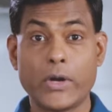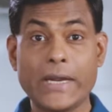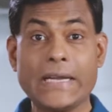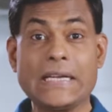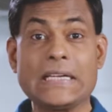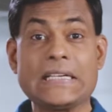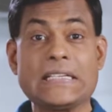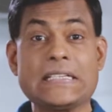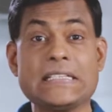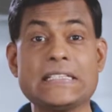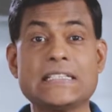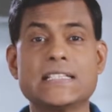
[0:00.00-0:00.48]

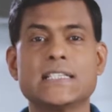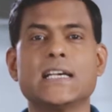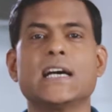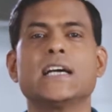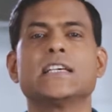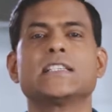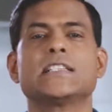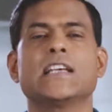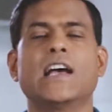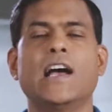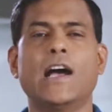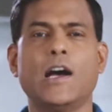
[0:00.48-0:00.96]
brings
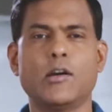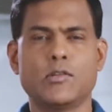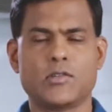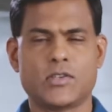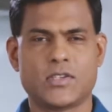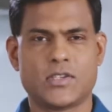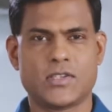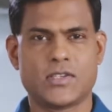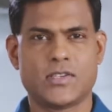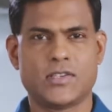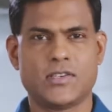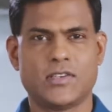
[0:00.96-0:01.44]
us
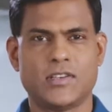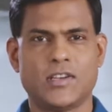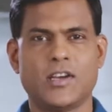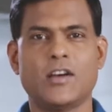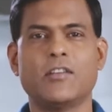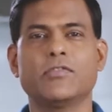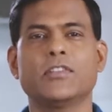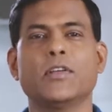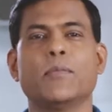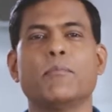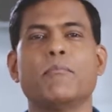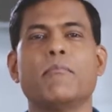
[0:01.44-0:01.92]
out
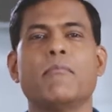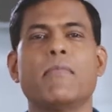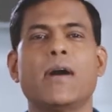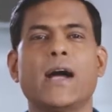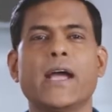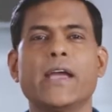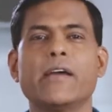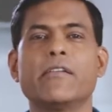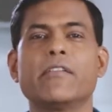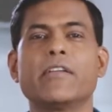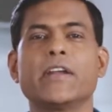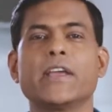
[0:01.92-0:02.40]
of the
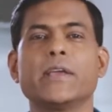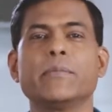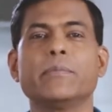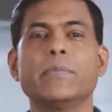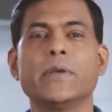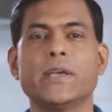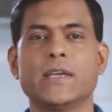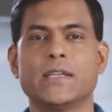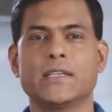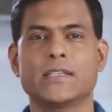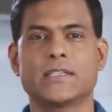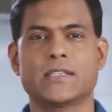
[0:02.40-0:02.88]
miry
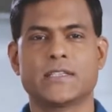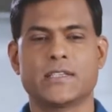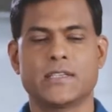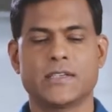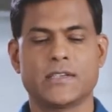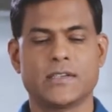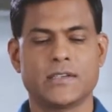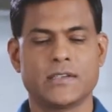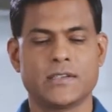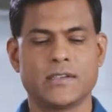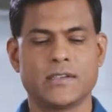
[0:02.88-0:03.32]
pit.